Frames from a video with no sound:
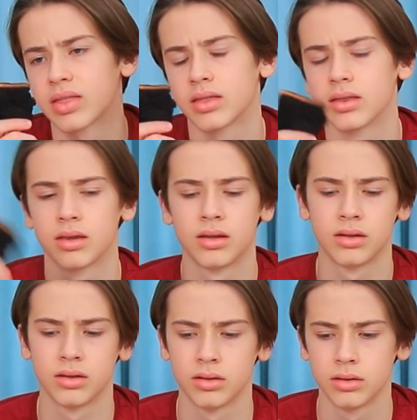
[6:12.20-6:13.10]

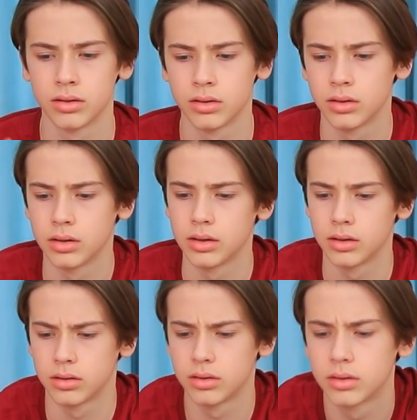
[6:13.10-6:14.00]

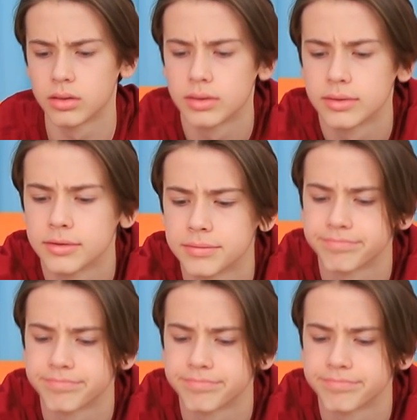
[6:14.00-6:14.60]
Nobody speaks.